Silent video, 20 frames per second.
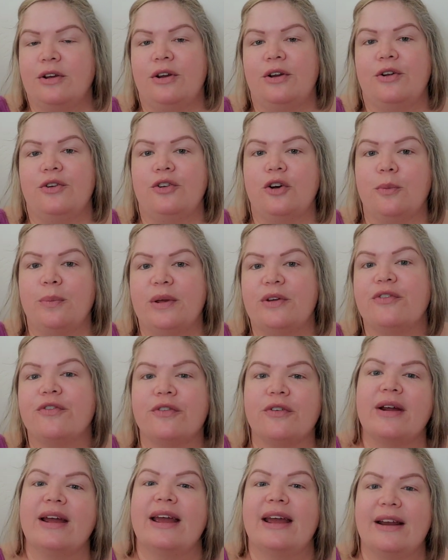You know, don't be
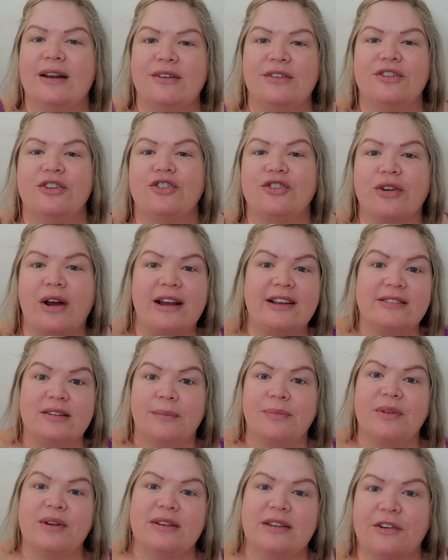afraid to try
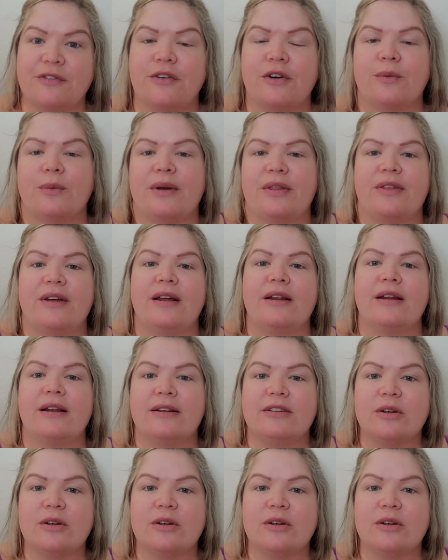something different with it.